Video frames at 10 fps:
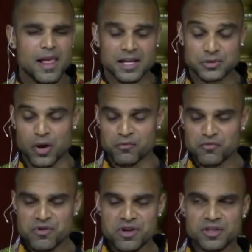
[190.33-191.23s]
And so I
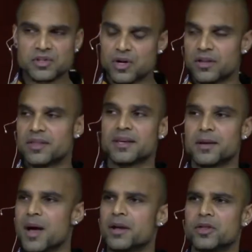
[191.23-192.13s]
really started thinking
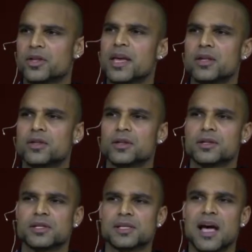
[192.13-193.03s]
about education
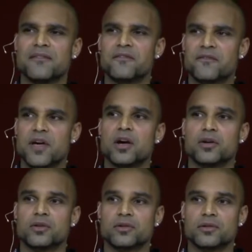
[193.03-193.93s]
because I felt